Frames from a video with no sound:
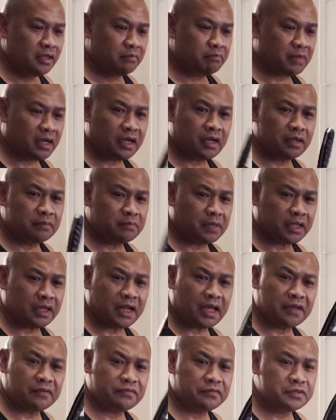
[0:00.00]
my
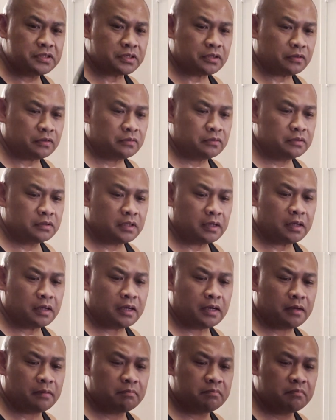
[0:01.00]
knife.
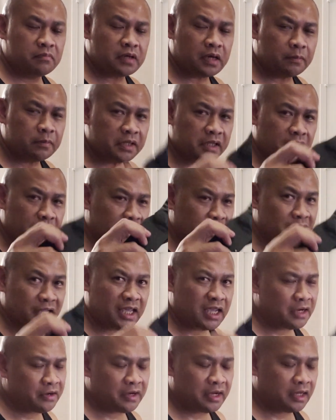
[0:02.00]
So probably not gonna
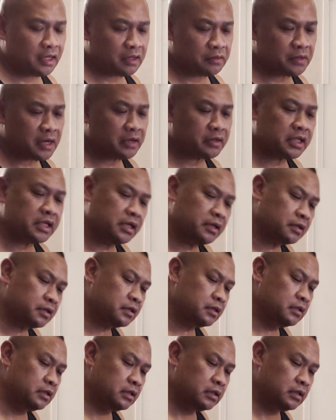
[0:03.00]
carry it around here.